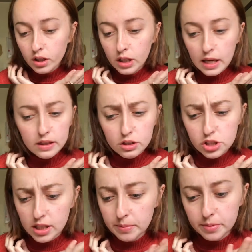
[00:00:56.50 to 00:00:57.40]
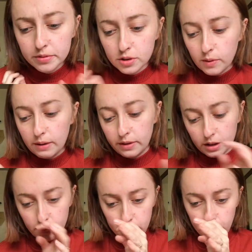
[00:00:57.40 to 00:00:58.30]
and they're cheap, so why would I
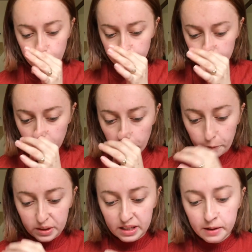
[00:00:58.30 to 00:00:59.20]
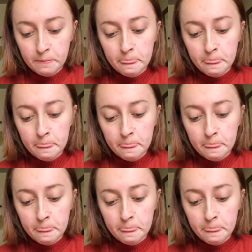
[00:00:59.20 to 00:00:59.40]
go anywhere else, really?